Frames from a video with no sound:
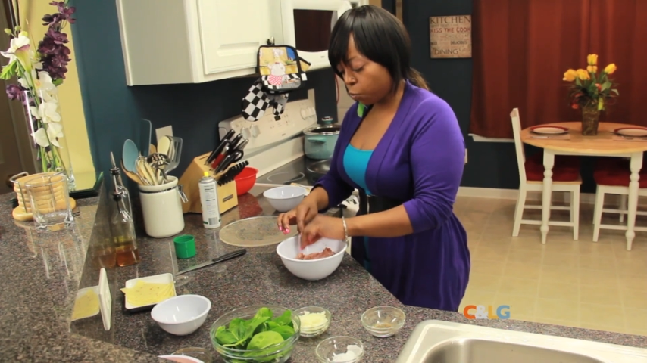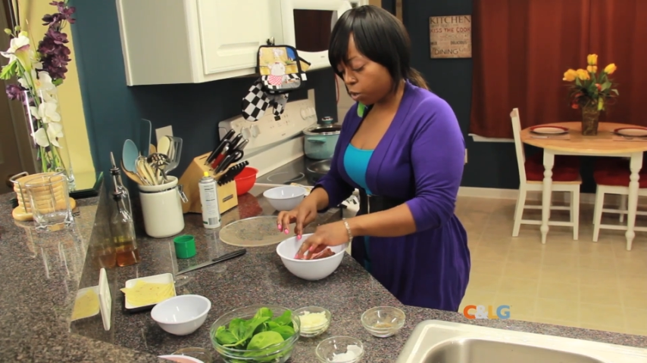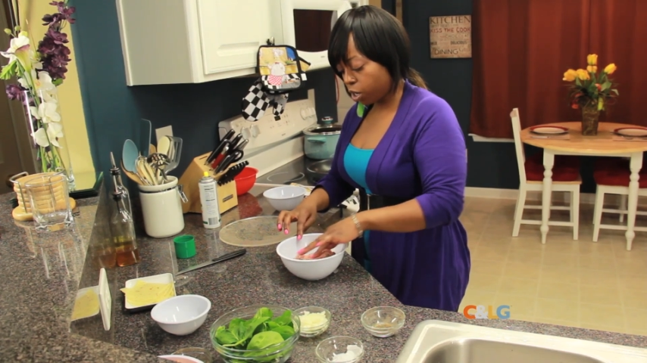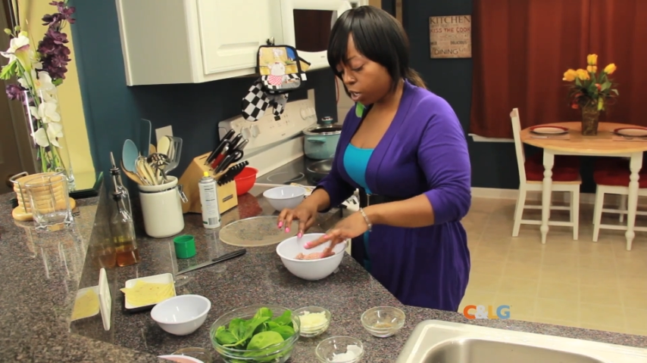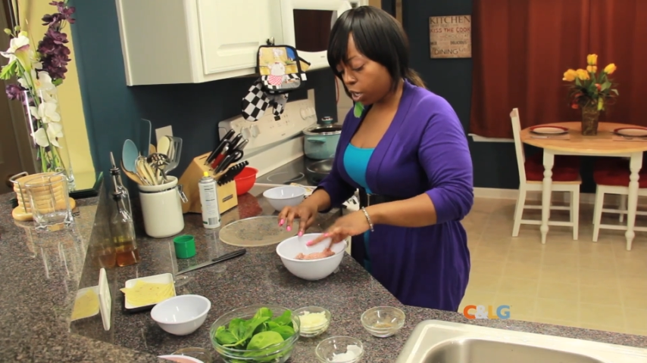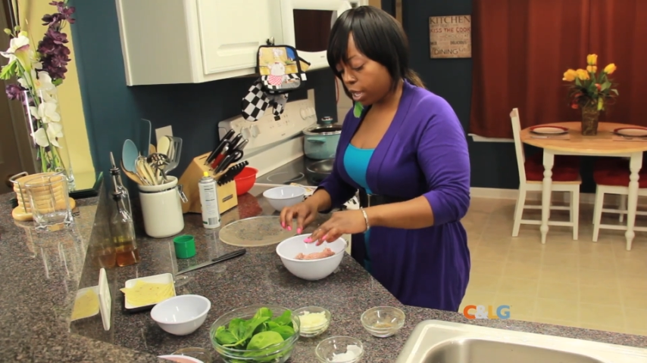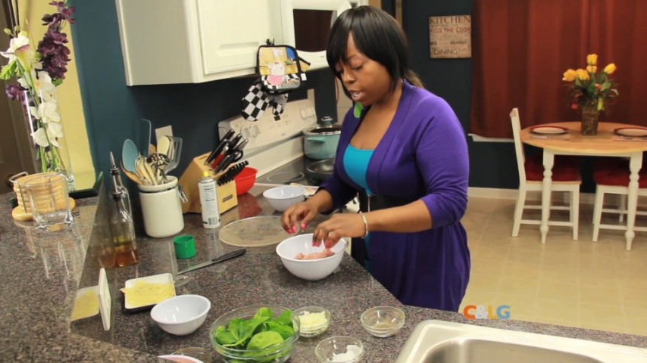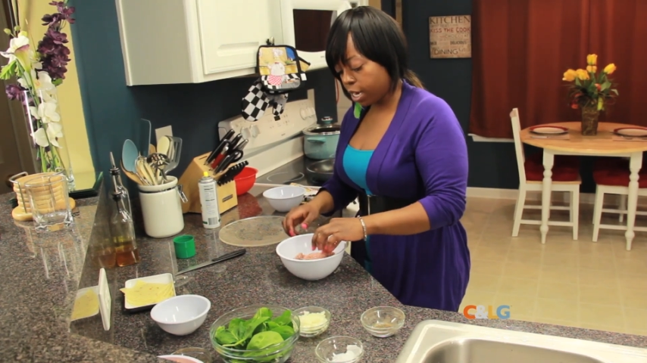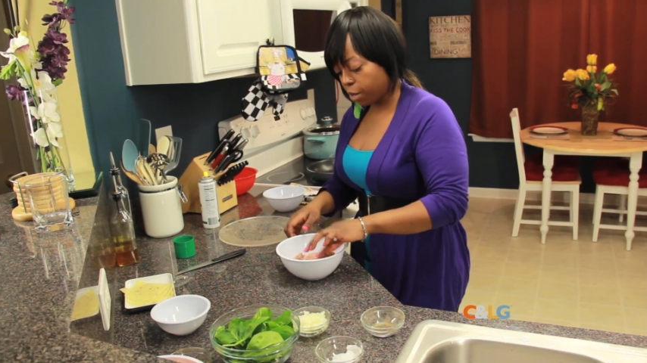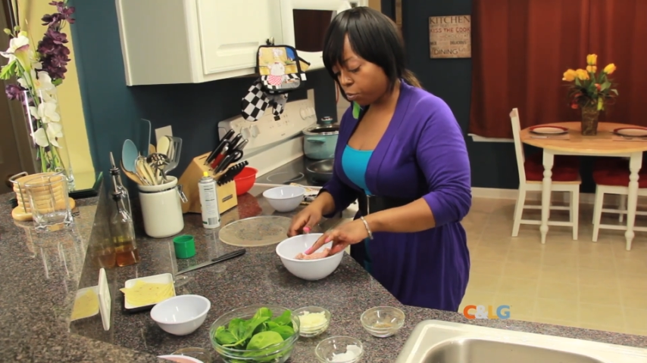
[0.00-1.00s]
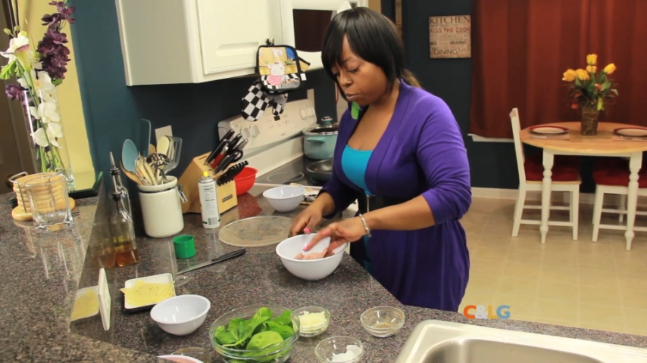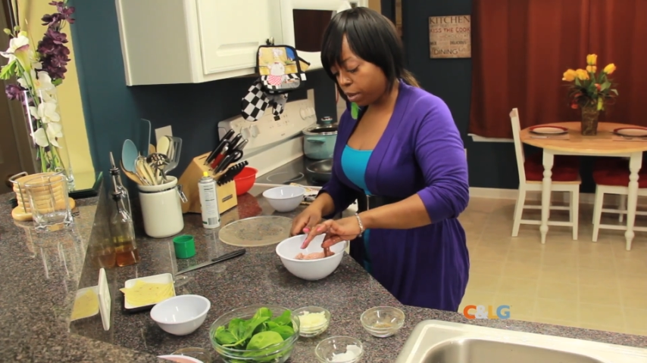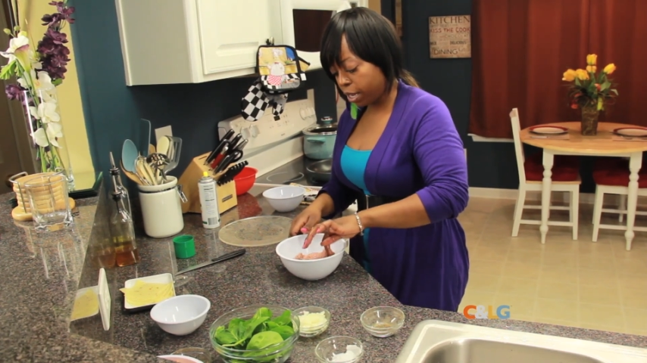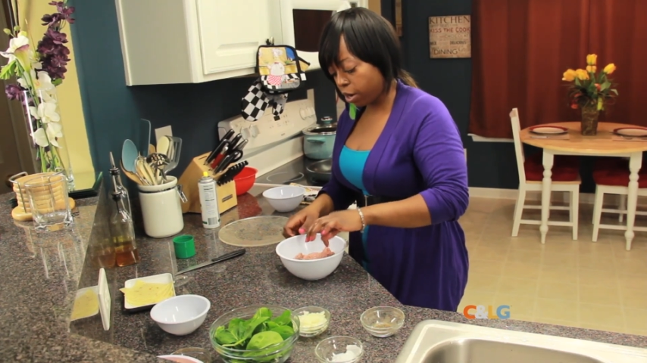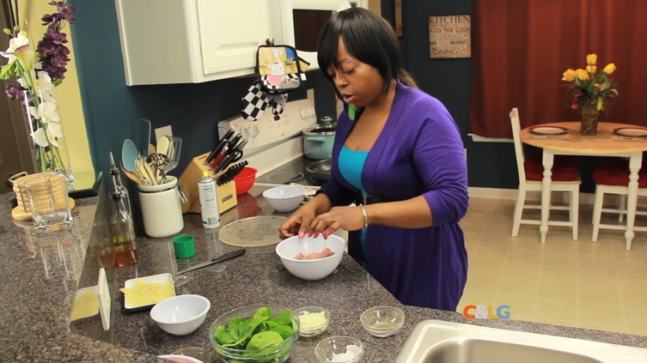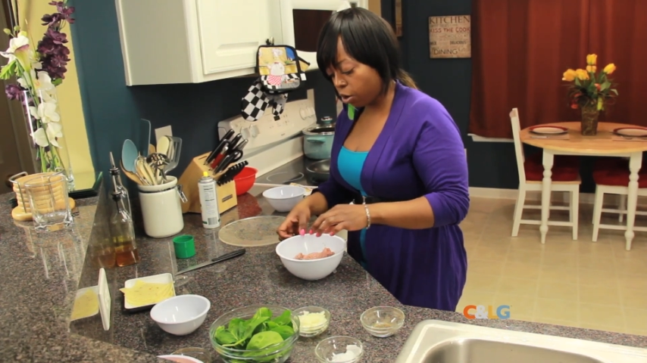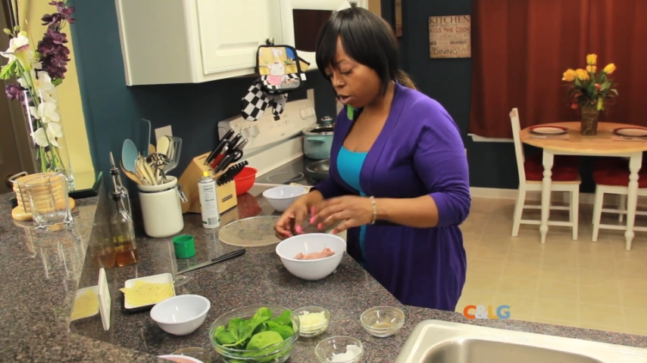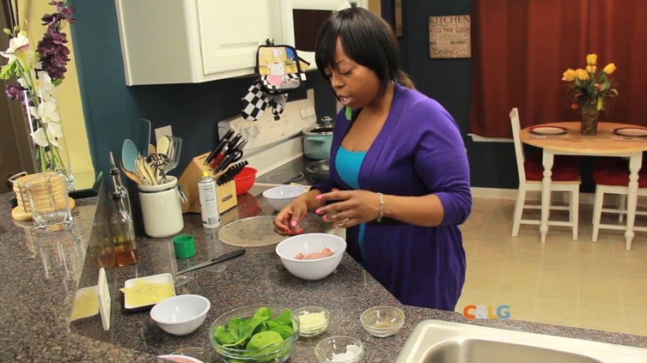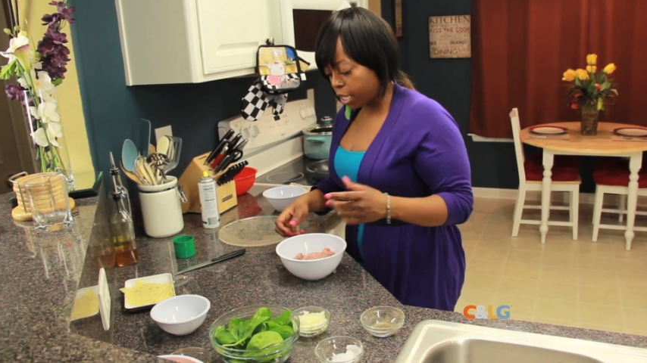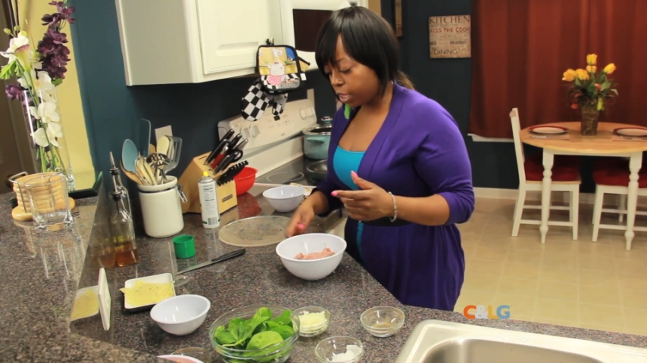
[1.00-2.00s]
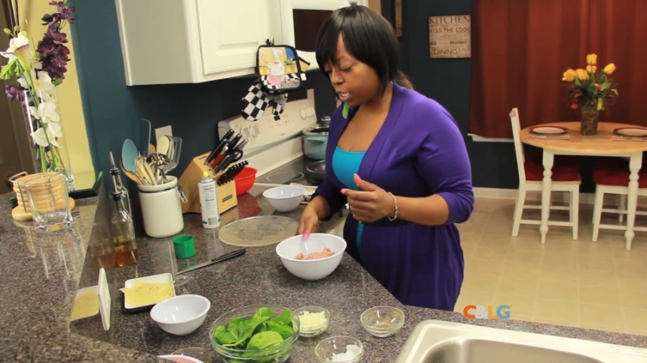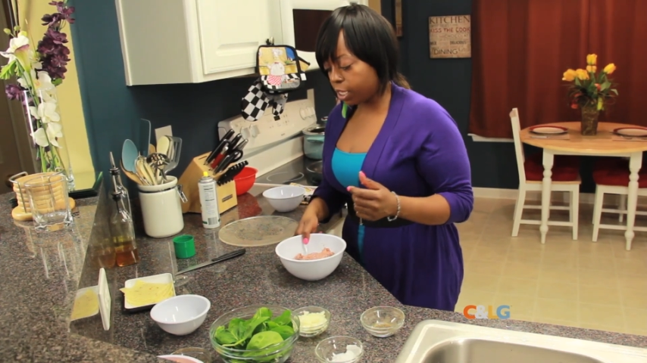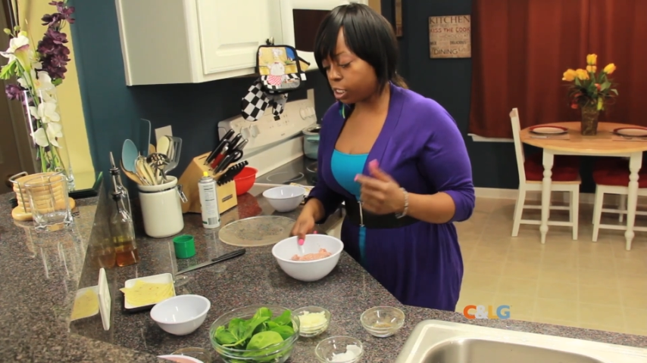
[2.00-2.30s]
we're gonna go ahead and prepare the